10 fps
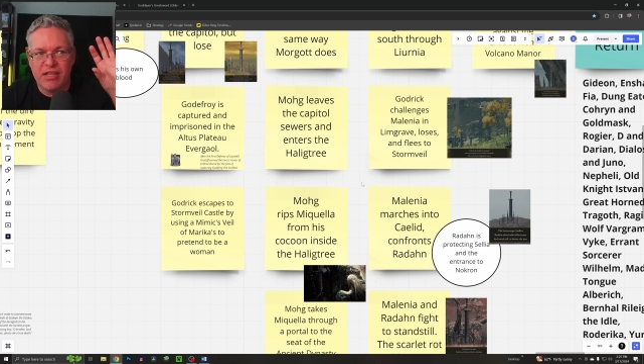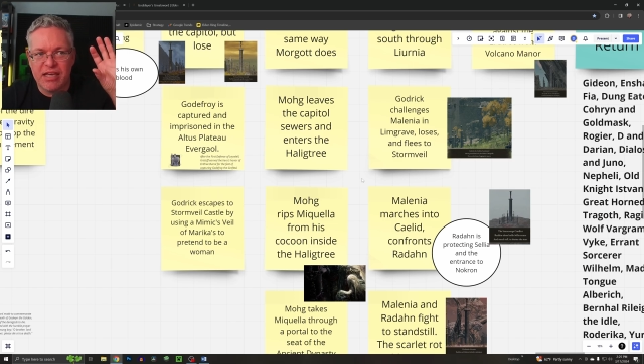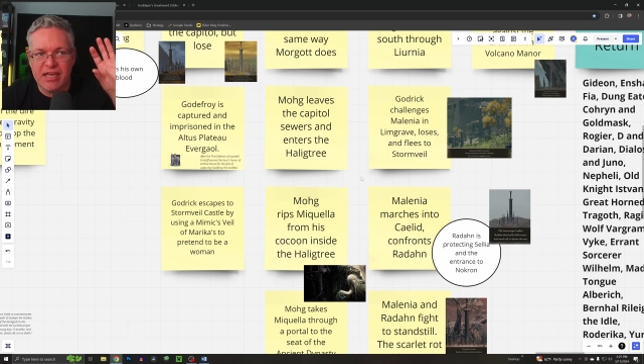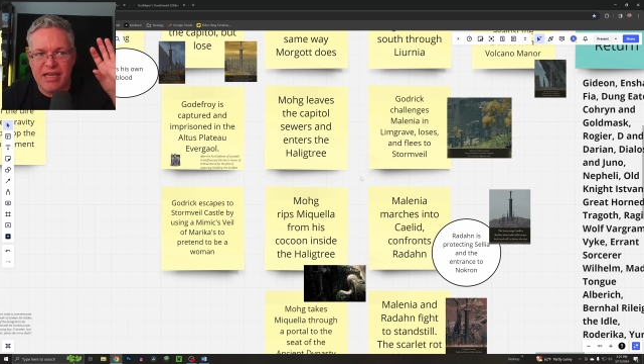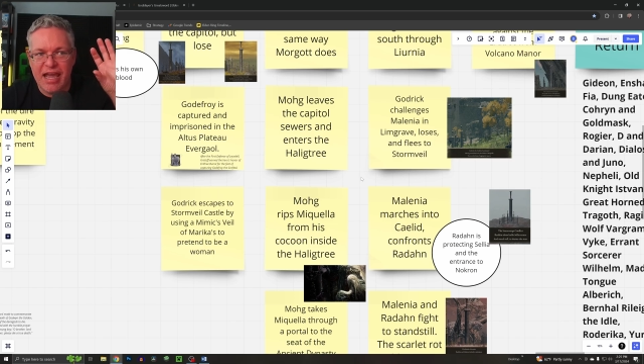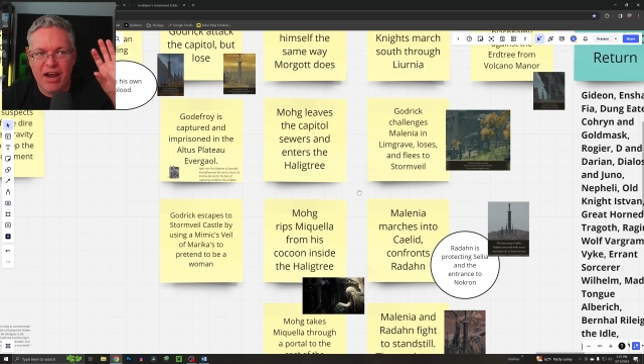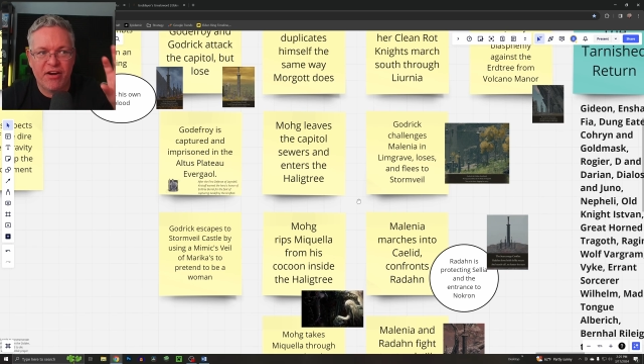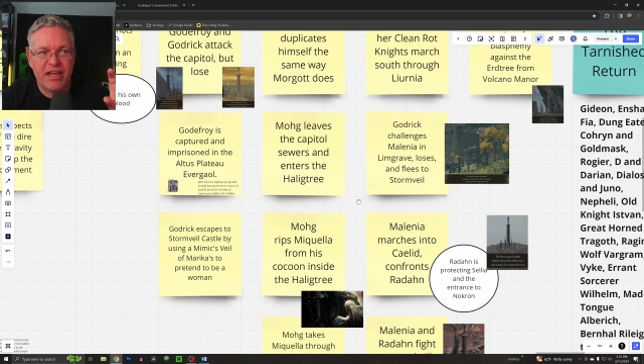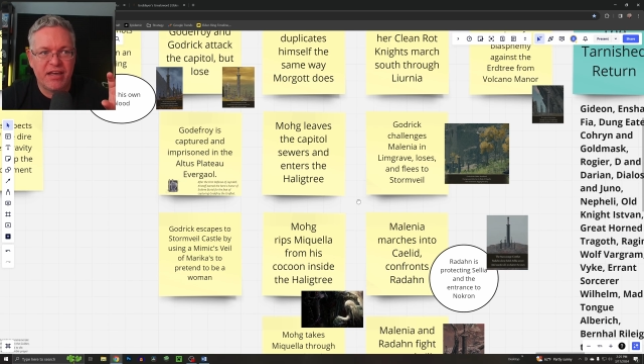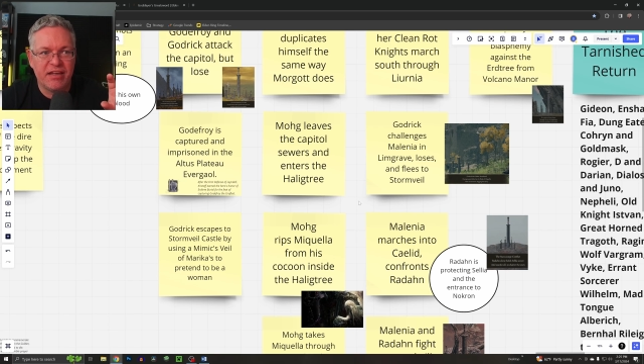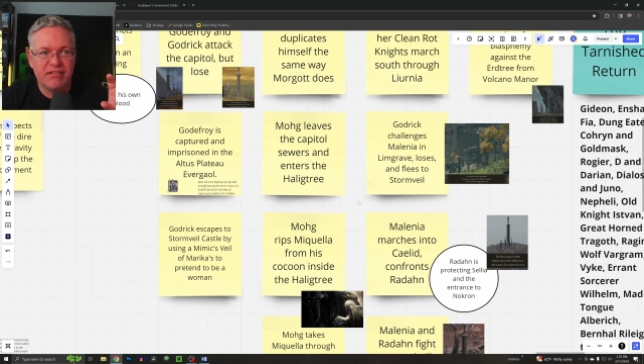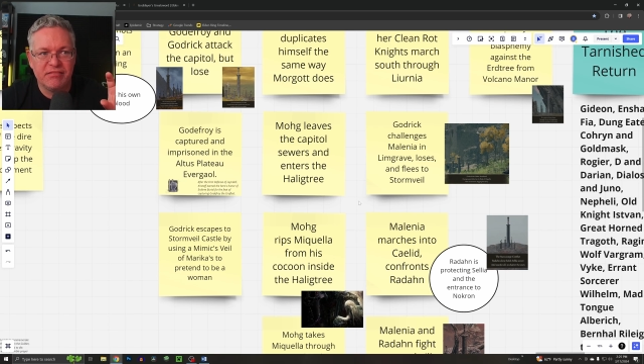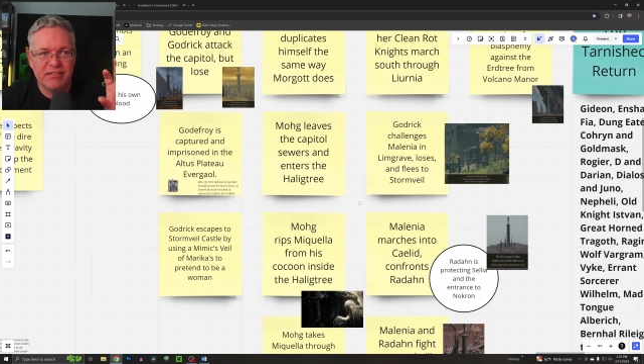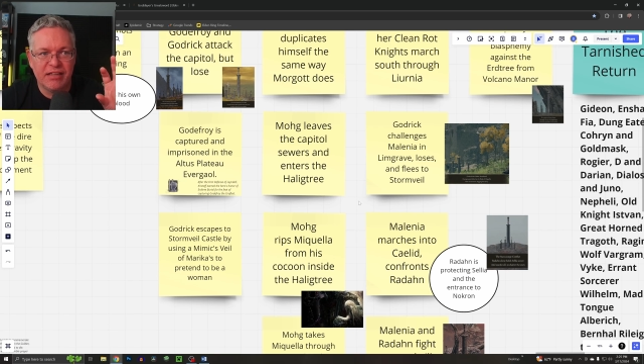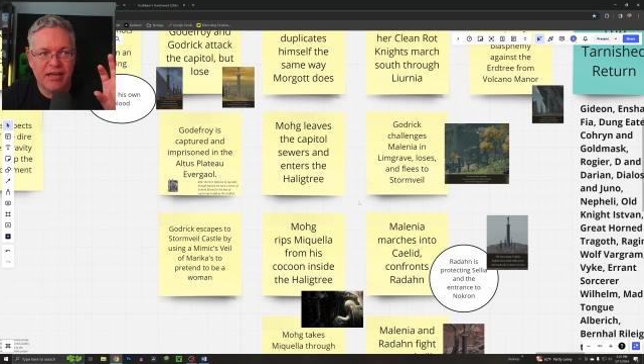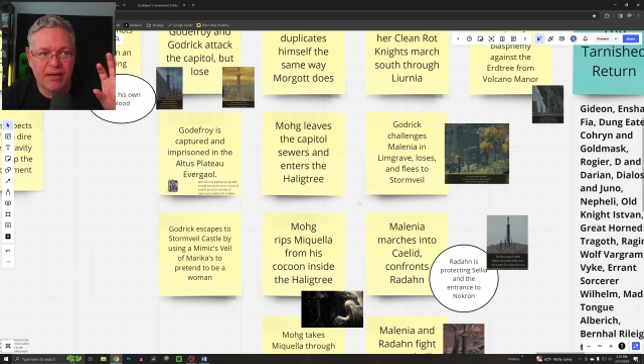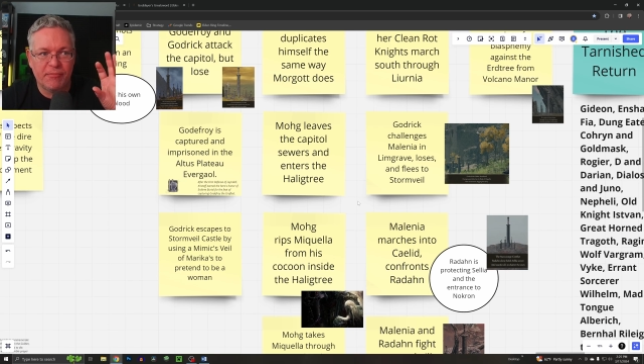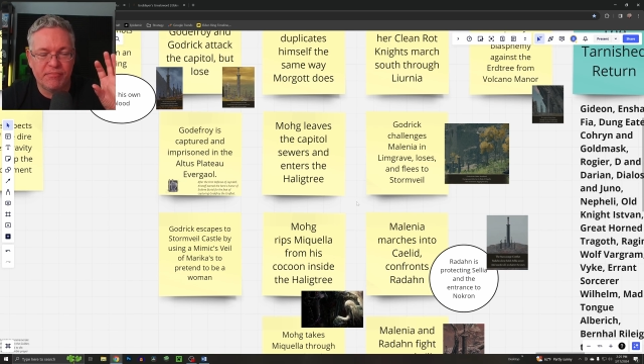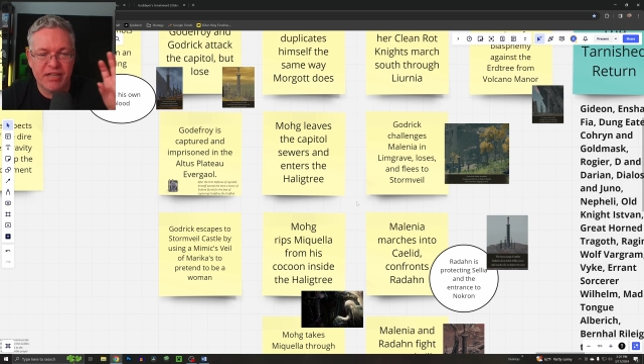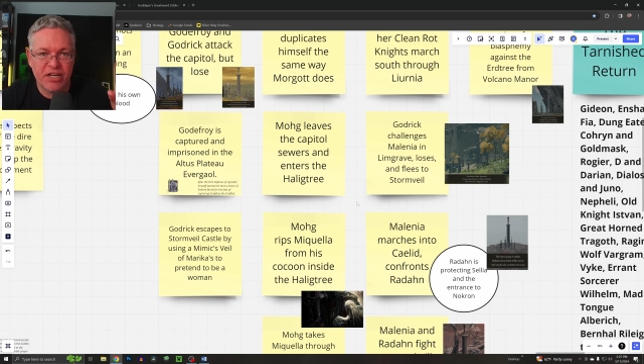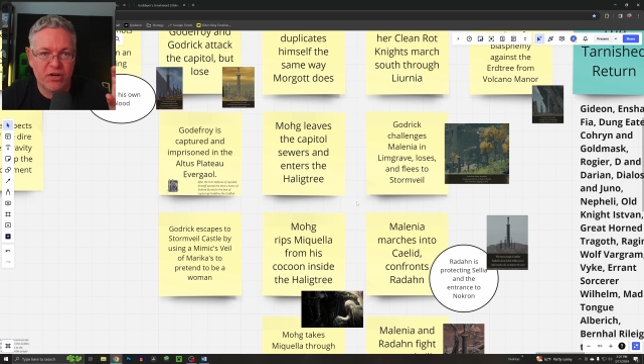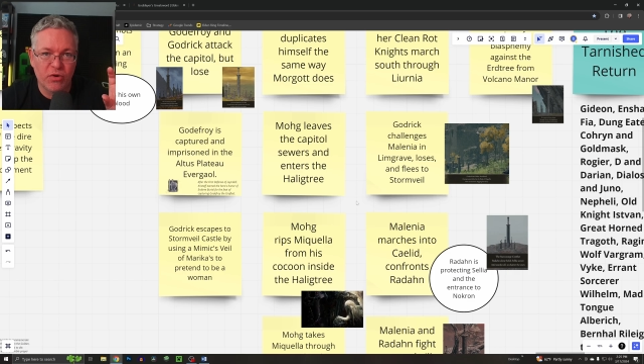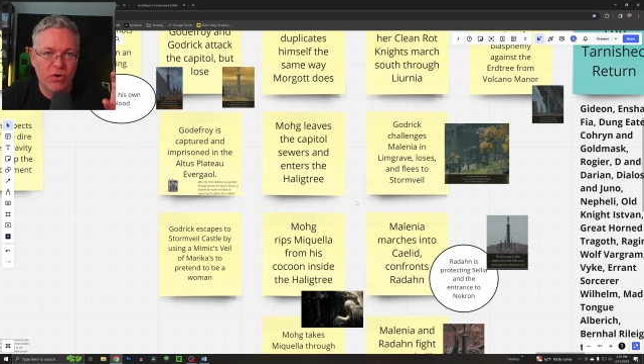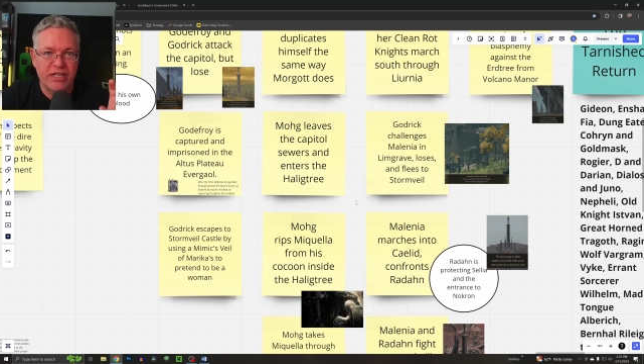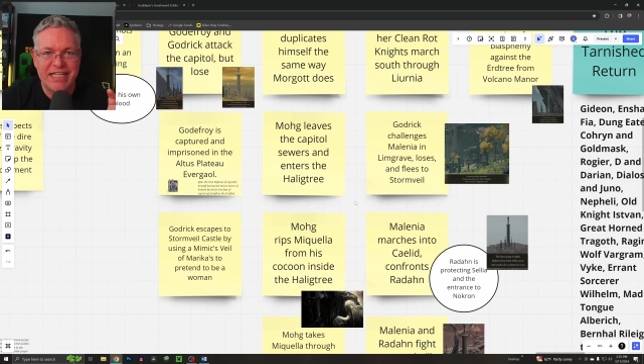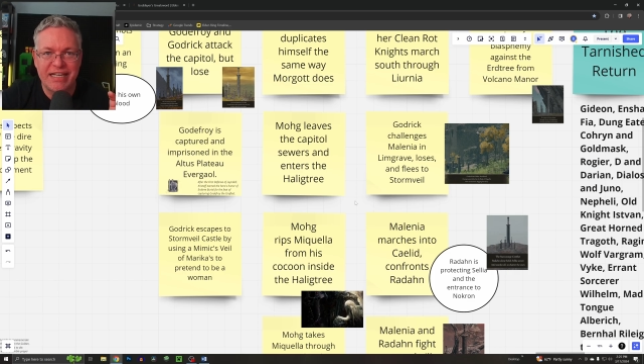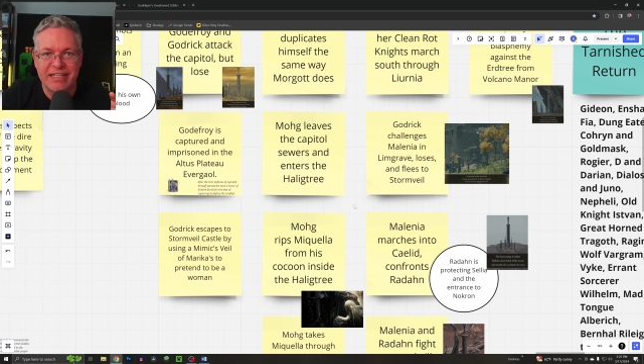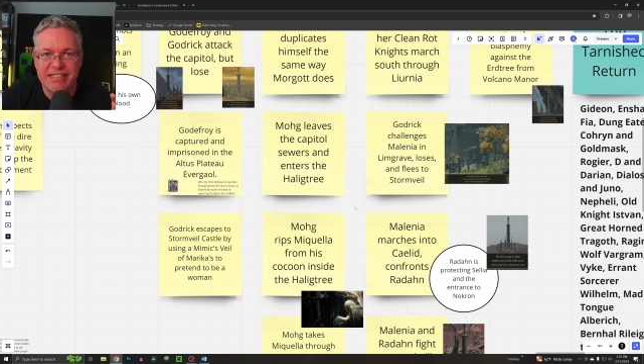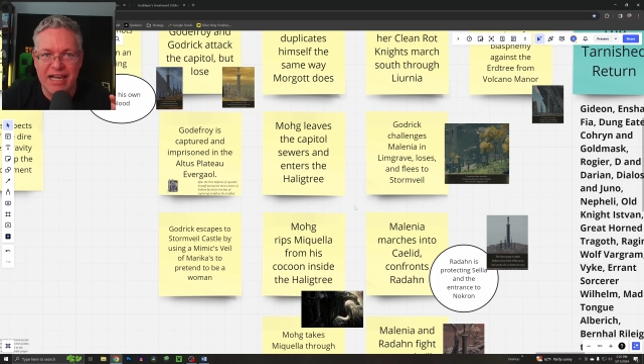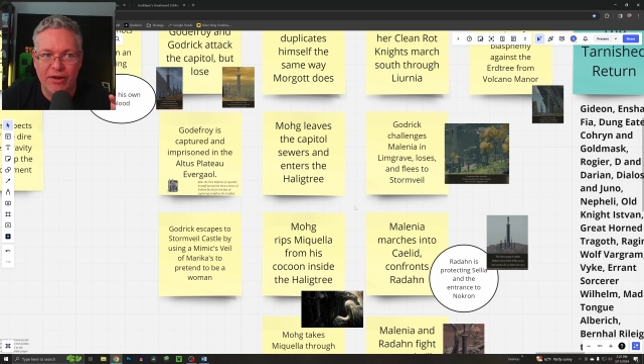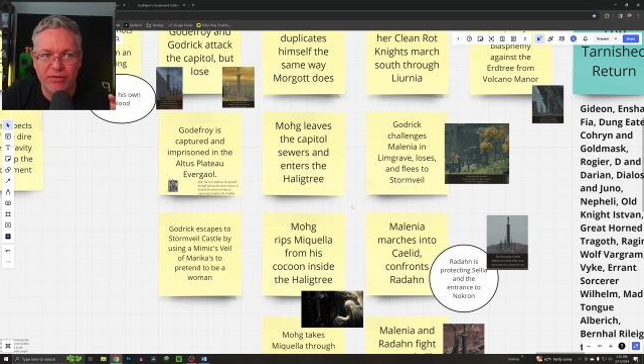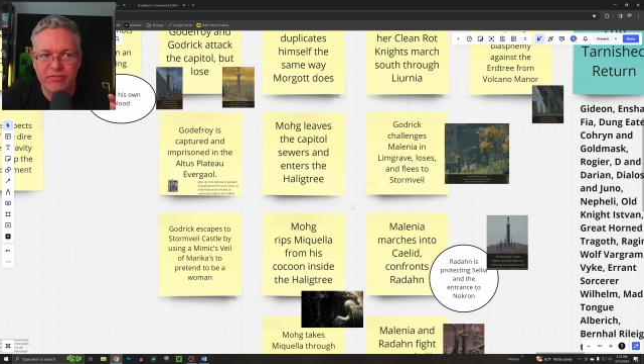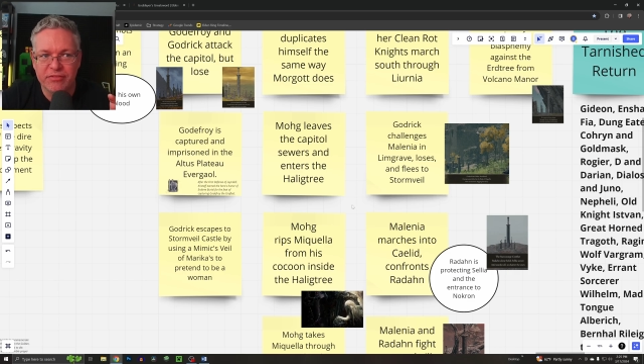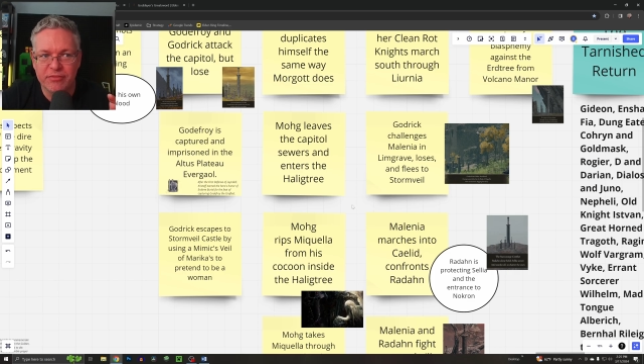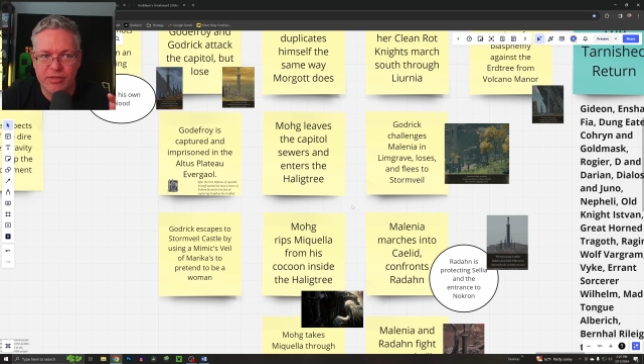the area near Ordina Town,